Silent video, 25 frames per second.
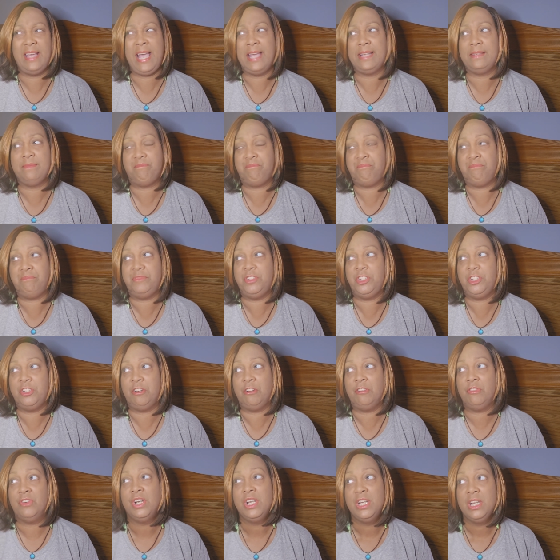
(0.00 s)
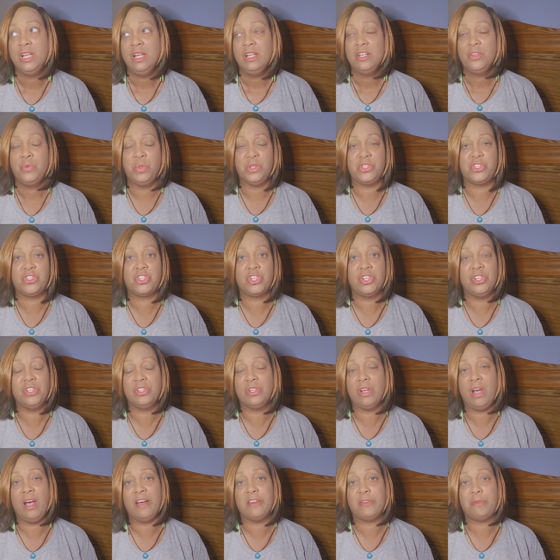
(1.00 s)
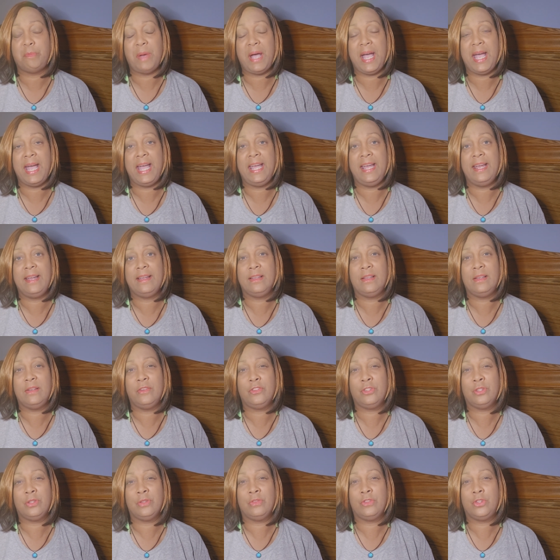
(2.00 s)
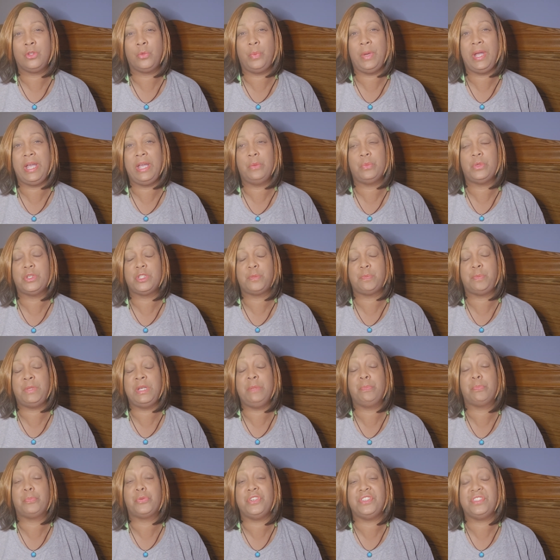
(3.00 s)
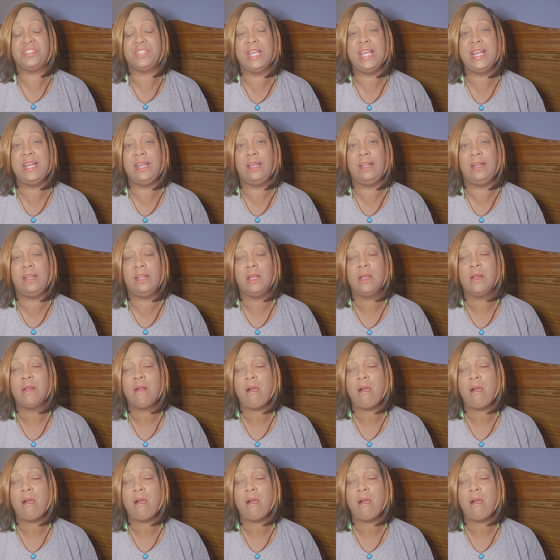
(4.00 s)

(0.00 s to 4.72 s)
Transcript: I, you know, was turned off by the way it was being presented.